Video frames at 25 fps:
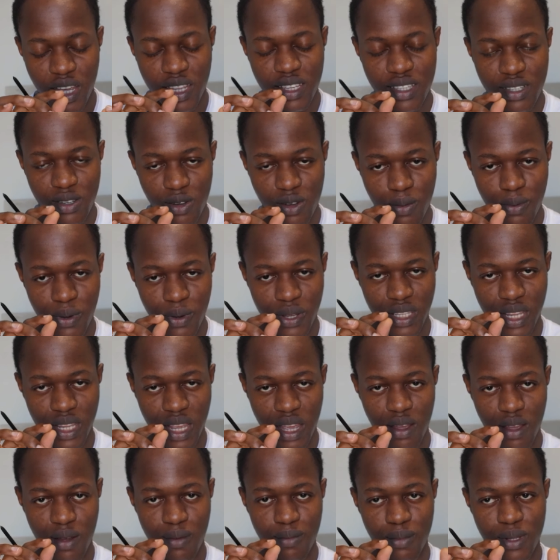
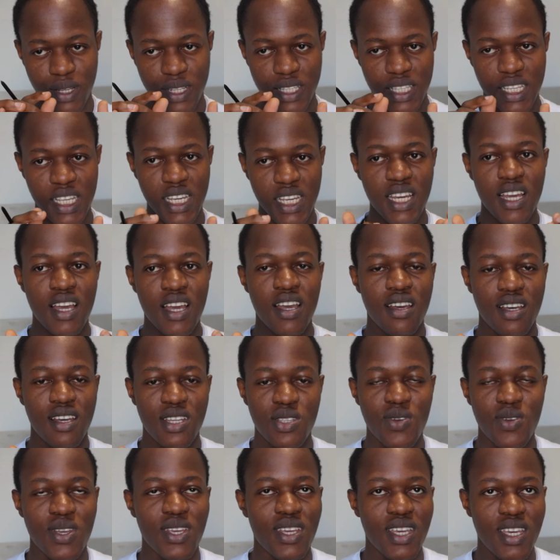0.9 completely,
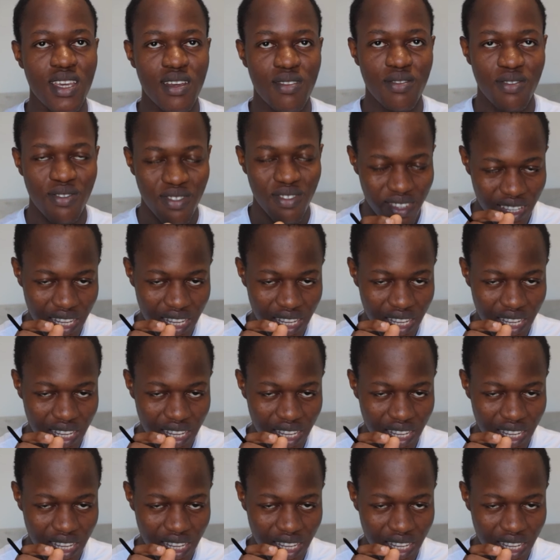because when you give,